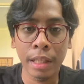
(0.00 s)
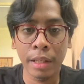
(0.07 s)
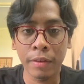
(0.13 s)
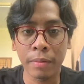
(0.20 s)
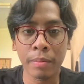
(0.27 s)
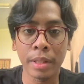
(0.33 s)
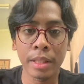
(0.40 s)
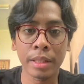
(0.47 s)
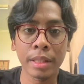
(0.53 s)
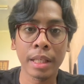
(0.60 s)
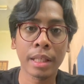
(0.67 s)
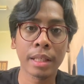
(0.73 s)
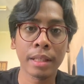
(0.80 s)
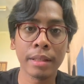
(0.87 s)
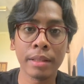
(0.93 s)
have been
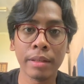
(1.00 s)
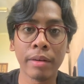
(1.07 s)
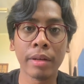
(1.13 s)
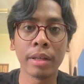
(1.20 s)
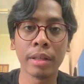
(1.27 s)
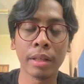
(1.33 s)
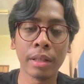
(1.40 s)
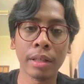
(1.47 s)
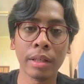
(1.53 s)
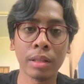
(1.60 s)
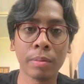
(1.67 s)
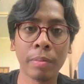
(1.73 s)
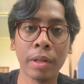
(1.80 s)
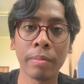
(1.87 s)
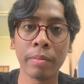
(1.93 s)
taken during the
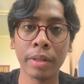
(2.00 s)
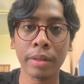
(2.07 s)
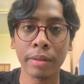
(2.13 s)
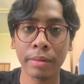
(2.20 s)
experiment.